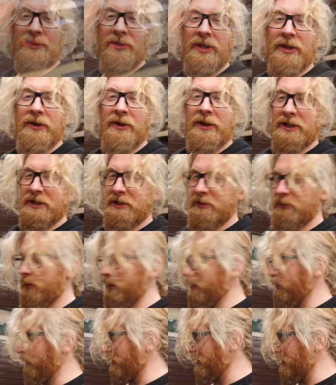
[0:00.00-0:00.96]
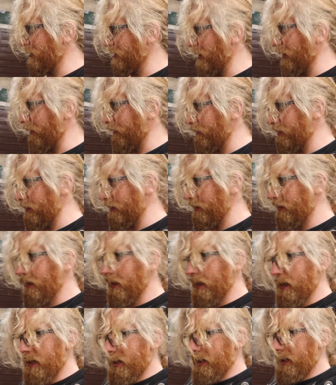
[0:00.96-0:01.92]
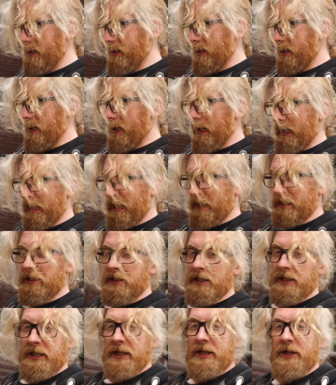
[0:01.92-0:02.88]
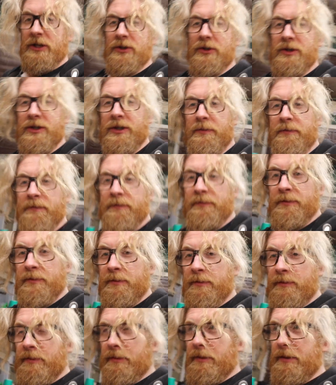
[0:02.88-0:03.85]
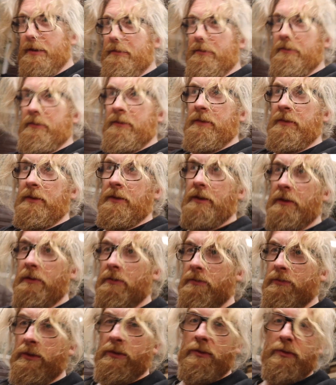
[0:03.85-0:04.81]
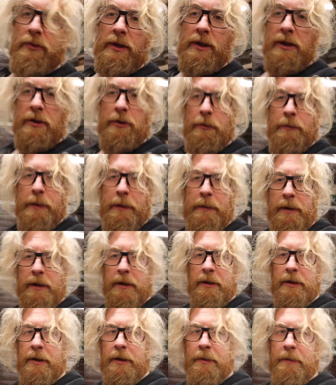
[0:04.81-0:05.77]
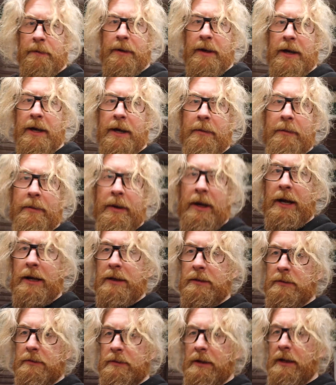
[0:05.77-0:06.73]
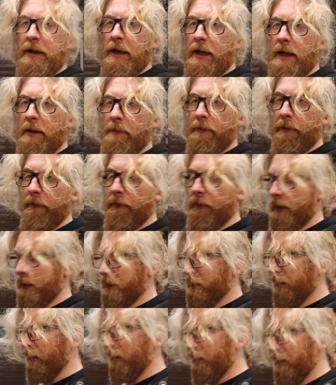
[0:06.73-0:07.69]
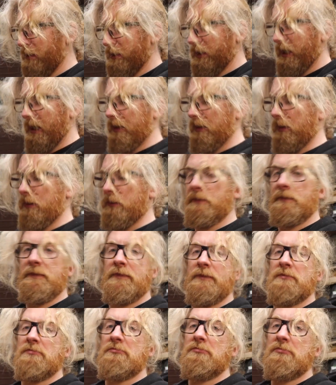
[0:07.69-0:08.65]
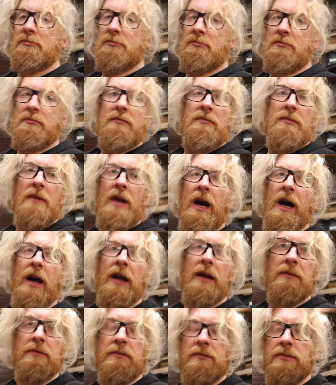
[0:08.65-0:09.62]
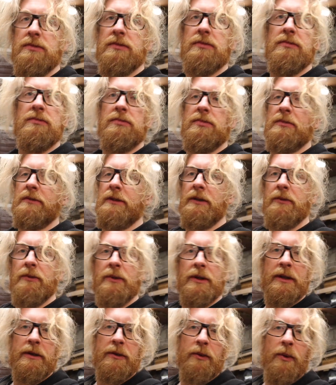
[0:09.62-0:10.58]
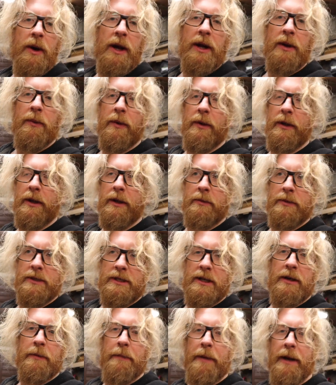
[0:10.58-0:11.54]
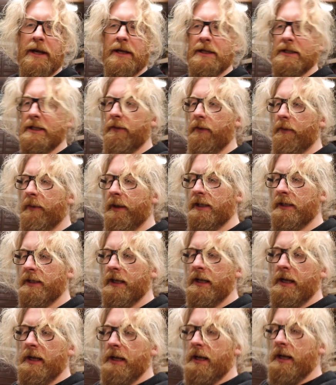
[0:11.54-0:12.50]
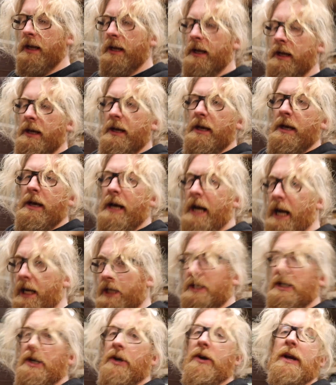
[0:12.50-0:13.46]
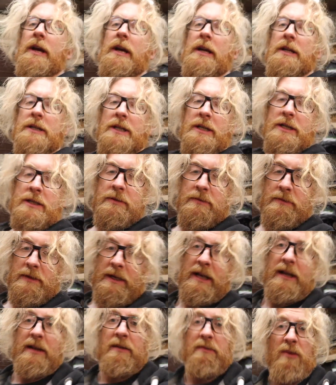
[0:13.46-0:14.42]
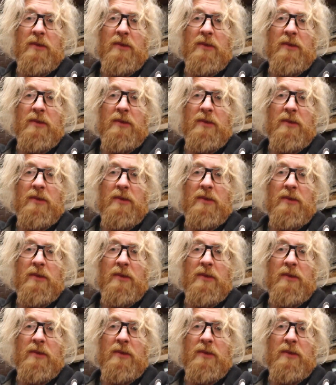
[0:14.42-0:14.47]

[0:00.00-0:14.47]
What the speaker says: Really chuffed. And I guess it just kind of shows you there are really cool people out there. And before I started this channel, I didn't really know anyone that was into bikes, never mind engineering, and just kind of